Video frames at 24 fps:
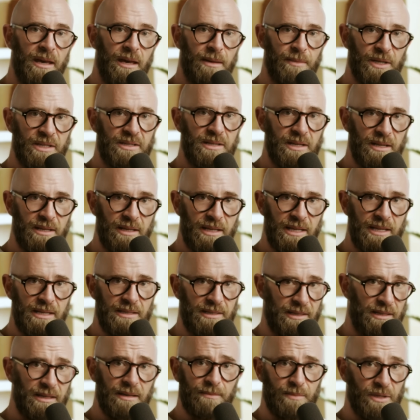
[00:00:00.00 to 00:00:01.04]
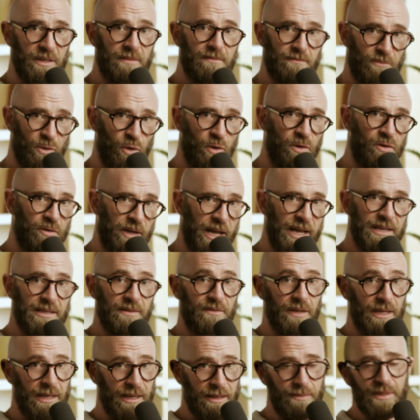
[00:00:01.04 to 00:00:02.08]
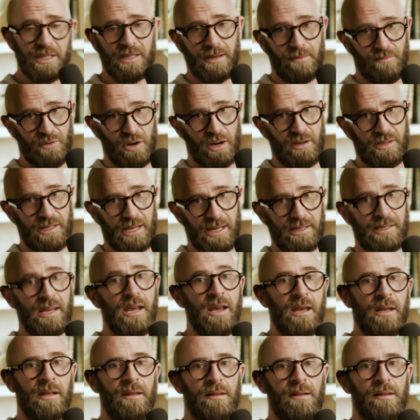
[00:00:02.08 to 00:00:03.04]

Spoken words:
a much easier but more creatively limiting process,